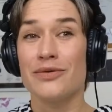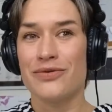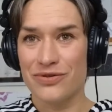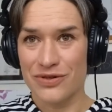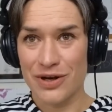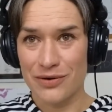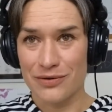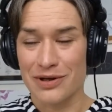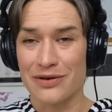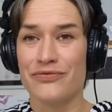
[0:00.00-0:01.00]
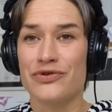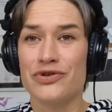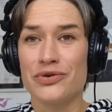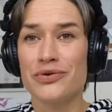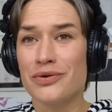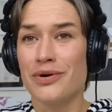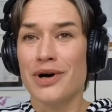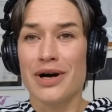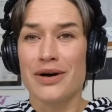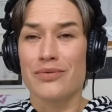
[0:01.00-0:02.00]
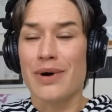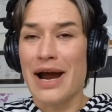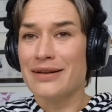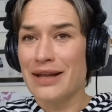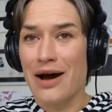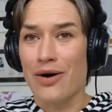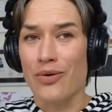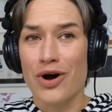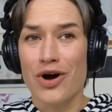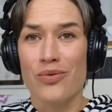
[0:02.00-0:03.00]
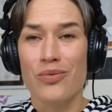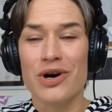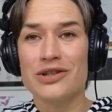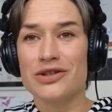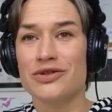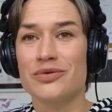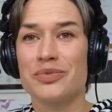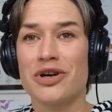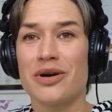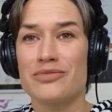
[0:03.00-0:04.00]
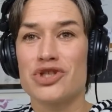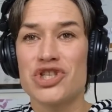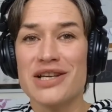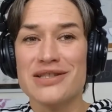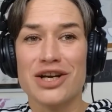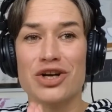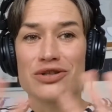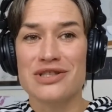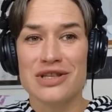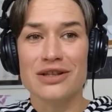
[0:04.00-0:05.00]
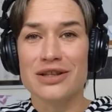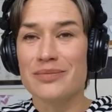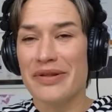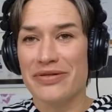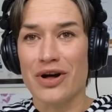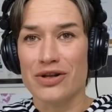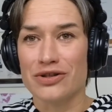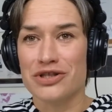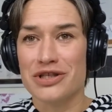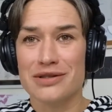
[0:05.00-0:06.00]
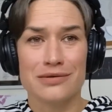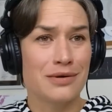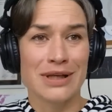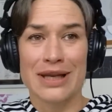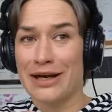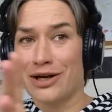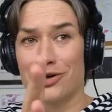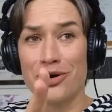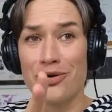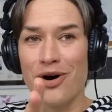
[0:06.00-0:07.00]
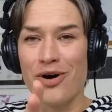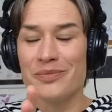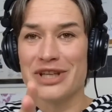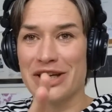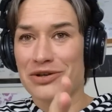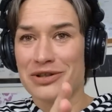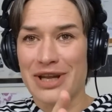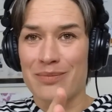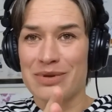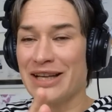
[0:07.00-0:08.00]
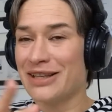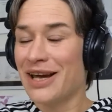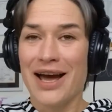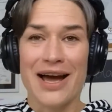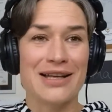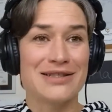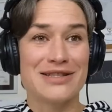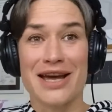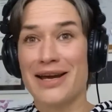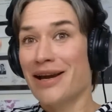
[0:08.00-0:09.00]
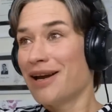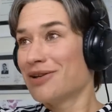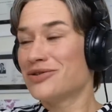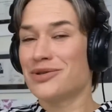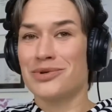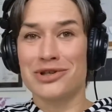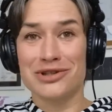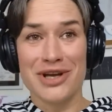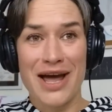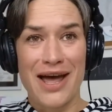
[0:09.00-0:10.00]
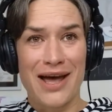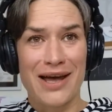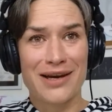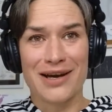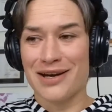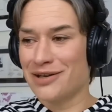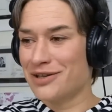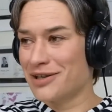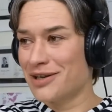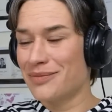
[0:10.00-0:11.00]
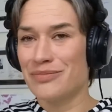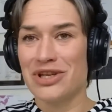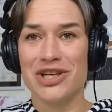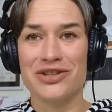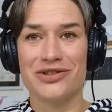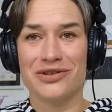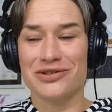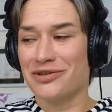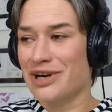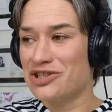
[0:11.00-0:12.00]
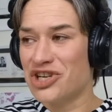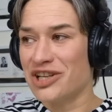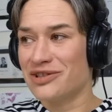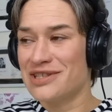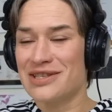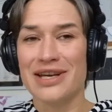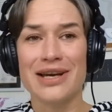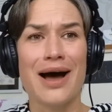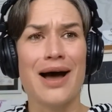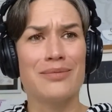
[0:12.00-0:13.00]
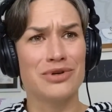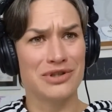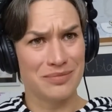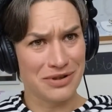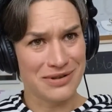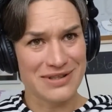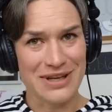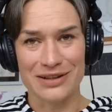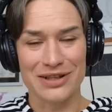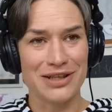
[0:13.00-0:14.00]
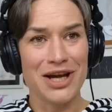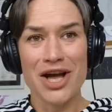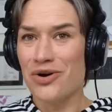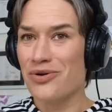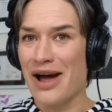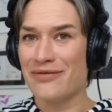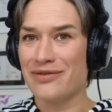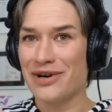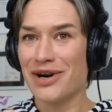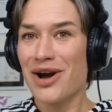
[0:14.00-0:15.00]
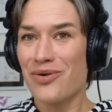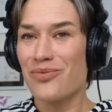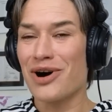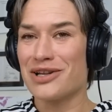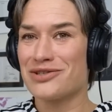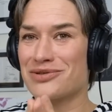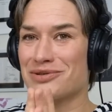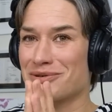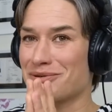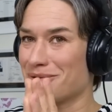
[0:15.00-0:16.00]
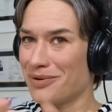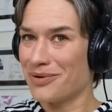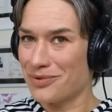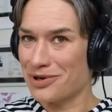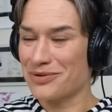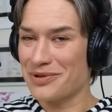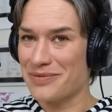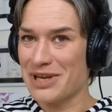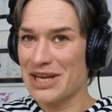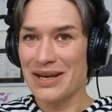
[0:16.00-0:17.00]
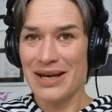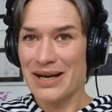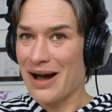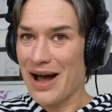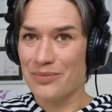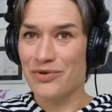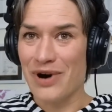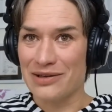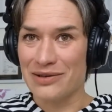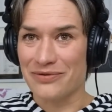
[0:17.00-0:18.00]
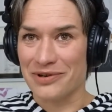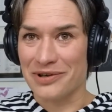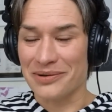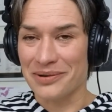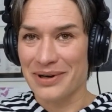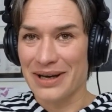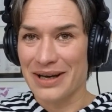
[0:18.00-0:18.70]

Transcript: in theory, if you right now wanted to become just a consulting pathologist, you can, like, go home, take your tablet, and say to the world, "Hey, here me, Dr. Rajendra Singh. I'm gonna be consulting. Whoever wants to work with me, I'm ready for you.